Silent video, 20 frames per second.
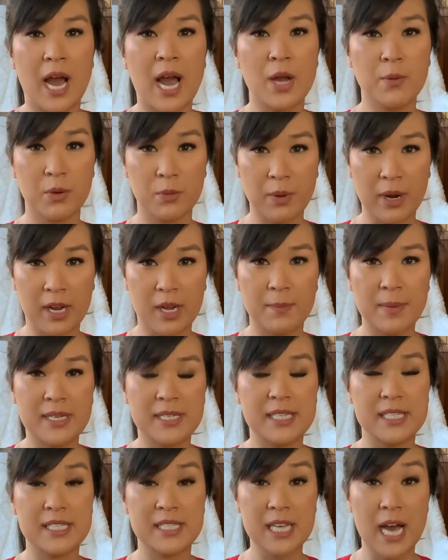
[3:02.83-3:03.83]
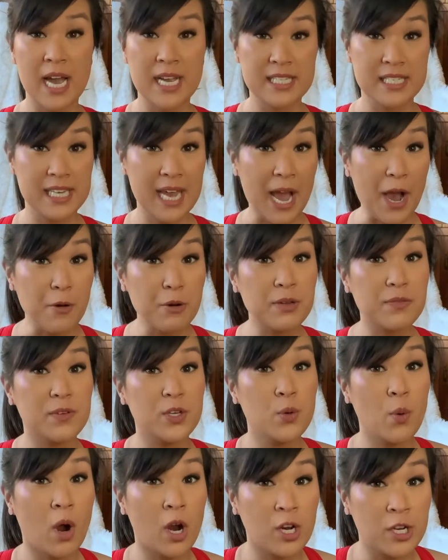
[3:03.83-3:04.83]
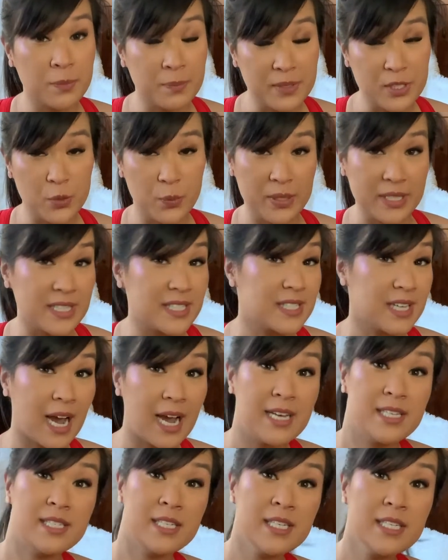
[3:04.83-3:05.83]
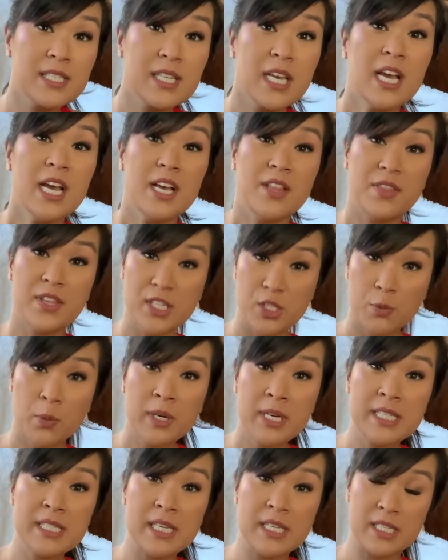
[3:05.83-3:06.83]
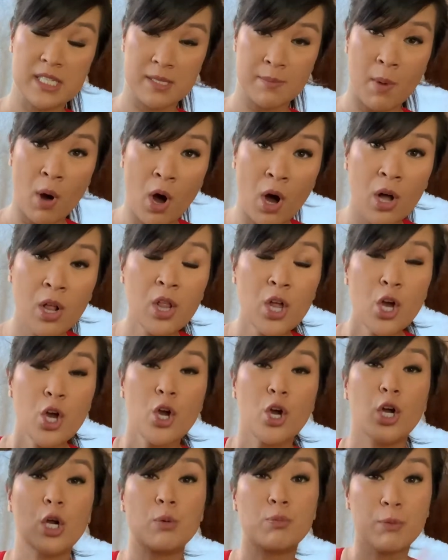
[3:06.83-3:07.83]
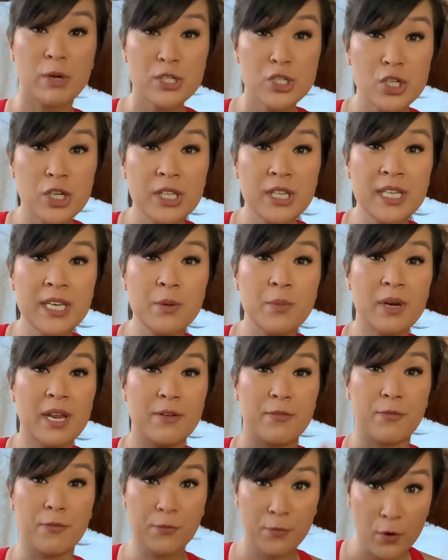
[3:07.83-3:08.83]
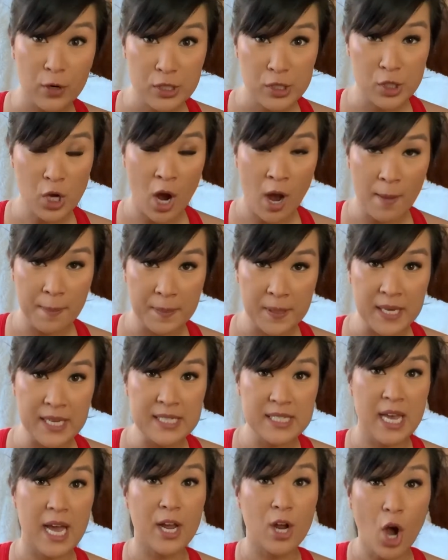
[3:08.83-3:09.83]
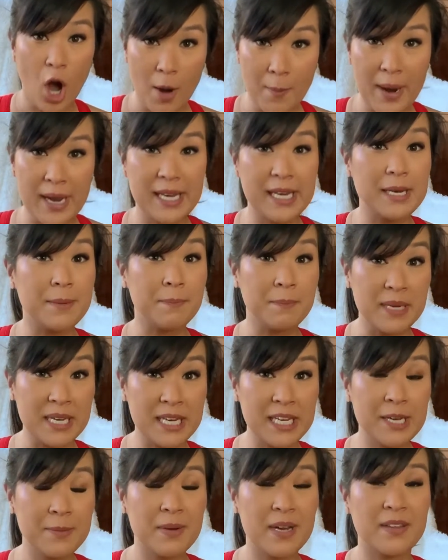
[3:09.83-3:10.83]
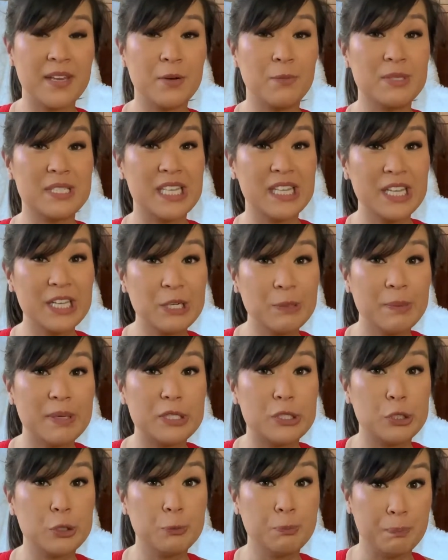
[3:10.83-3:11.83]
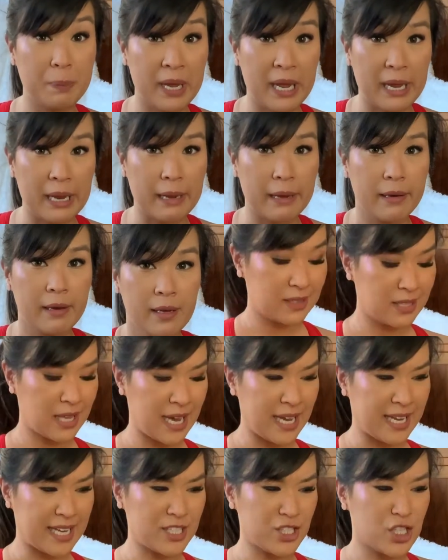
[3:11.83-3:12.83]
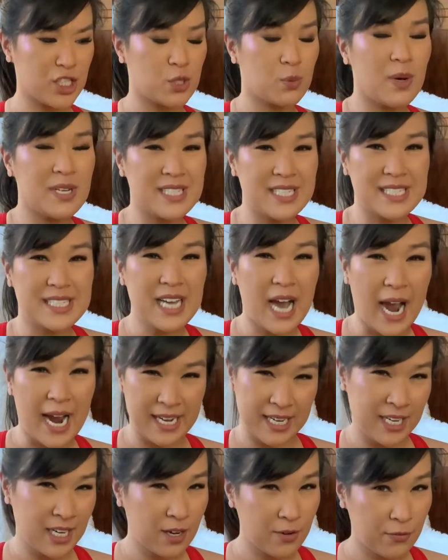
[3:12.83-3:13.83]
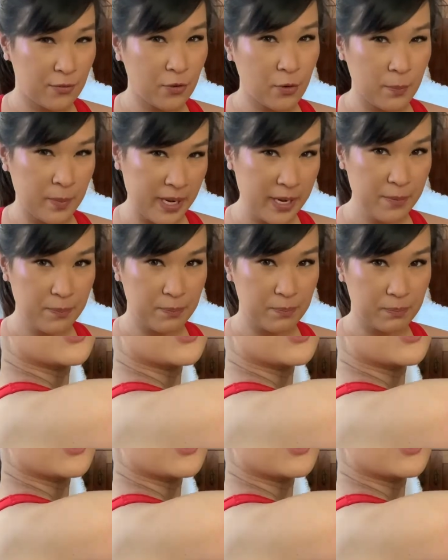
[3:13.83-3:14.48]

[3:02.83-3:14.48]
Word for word: I would recommend to size down if you are in between sizes. This one is a small. Originally, when I first got these, I got mine in a medium and it was a little bit too big. Like it just wasn't tight enough for me.